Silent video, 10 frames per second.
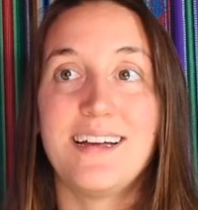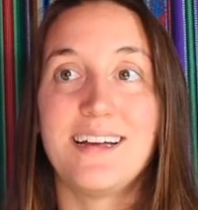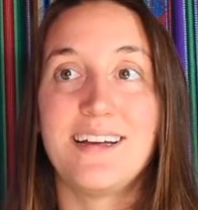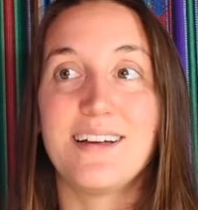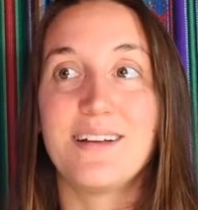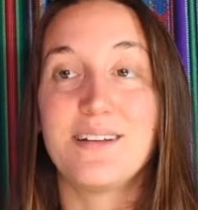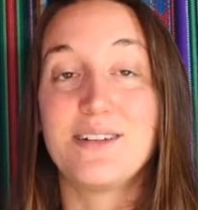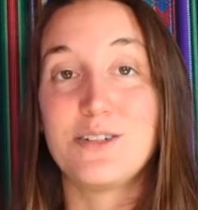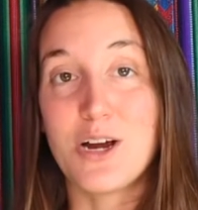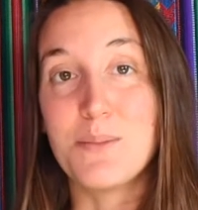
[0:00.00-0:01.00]
uh,
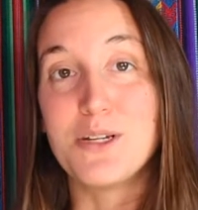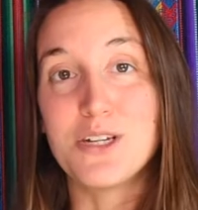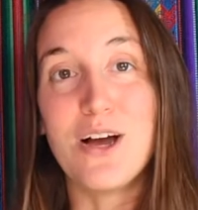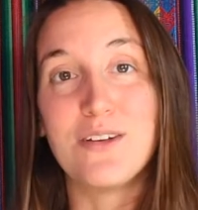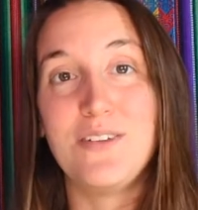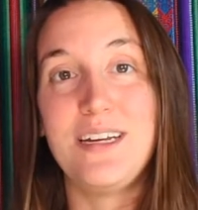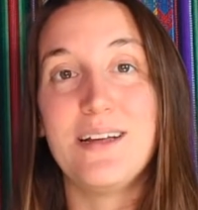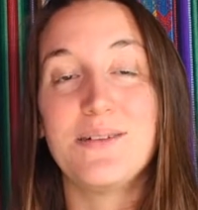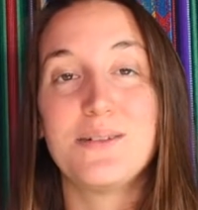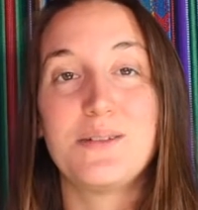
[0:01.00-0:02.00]
Dharma talk
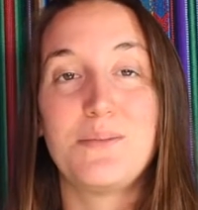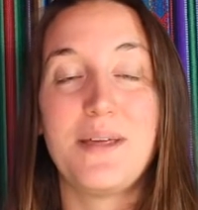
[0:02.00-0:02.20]
videos